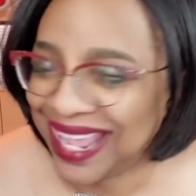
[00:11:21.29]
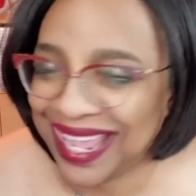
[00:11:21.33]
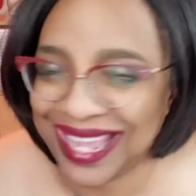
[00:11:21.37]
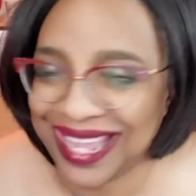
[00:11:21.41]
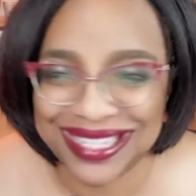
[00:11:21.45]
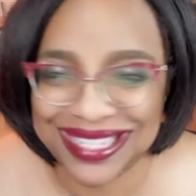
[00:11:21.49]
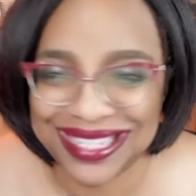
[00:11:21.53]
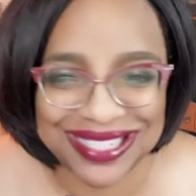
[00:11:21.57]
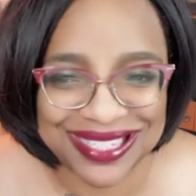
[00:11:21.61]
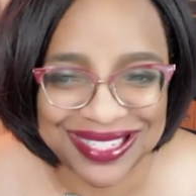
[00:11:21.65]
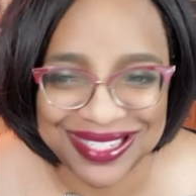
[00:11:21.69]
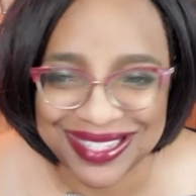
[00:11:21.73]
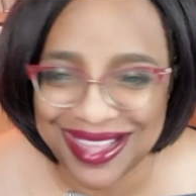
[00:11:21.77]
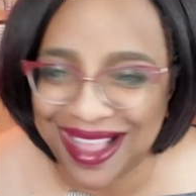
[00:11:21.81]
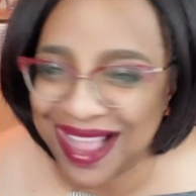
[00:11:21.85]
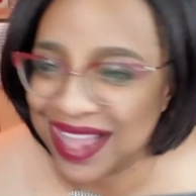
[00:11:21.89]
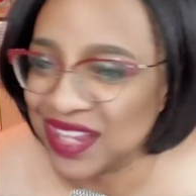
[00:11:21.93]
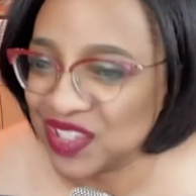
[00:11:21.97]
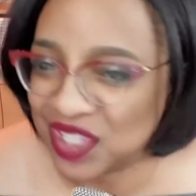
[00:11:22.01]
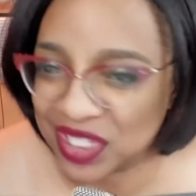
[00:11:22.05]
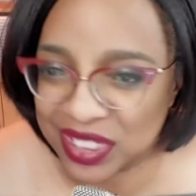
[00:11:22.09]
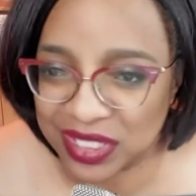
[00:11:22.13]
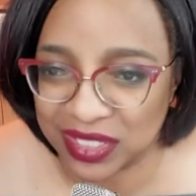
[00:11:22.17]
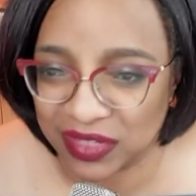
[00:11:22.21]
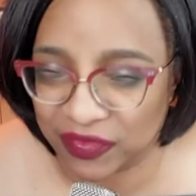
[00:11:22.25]
it's
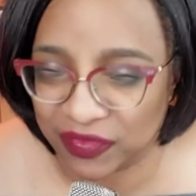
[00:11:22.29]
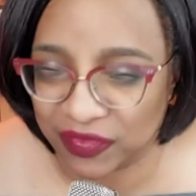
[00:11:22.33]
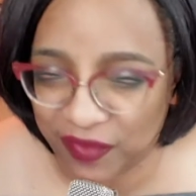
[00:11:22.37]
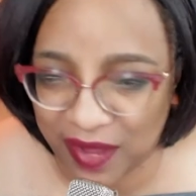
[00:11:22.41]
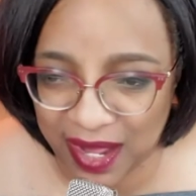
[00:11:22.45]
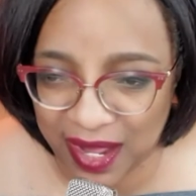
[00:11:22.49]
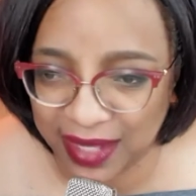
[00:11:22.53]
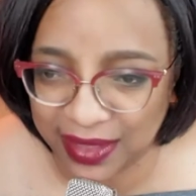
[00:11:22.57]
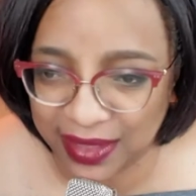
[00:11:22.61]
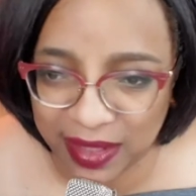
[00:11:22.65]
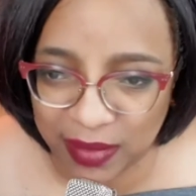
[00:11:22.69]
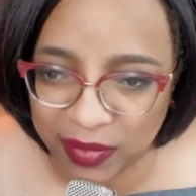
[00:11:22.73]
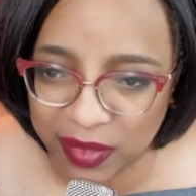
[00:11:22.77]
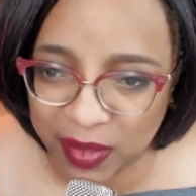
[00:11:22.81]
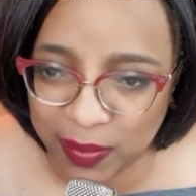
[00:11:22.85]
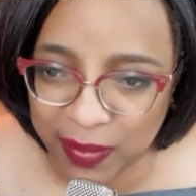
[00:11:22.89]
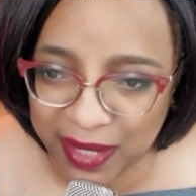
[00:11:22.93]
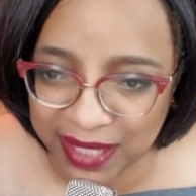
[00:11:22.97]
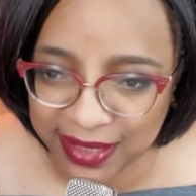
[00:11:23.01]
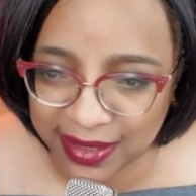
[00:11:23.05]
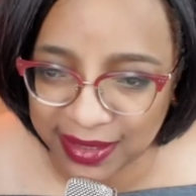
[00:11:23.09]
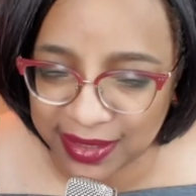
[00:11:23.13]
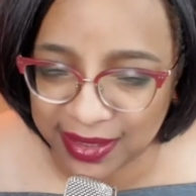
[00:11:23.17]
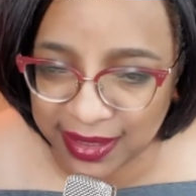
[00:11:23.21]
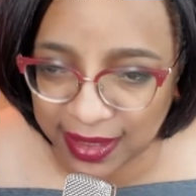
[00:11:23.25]
not just to find them the
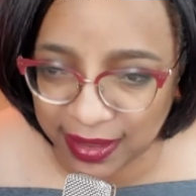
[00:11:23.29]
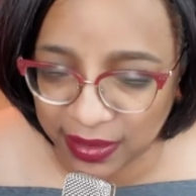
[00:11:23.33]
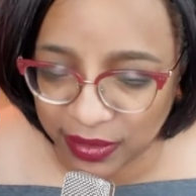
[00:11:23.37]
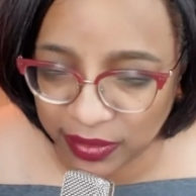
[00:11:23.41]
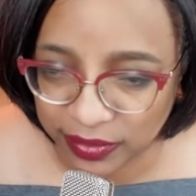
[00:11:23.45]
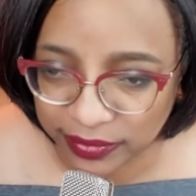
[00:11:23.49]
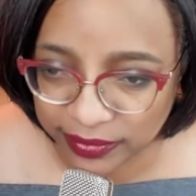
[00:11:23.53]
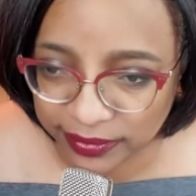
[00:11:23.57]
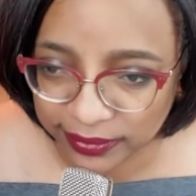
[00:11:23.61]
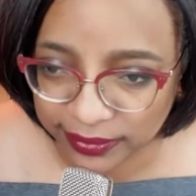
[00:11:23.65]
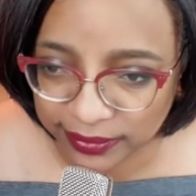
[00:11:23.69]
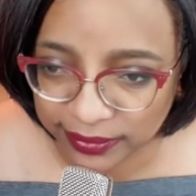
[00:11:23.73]
best deal.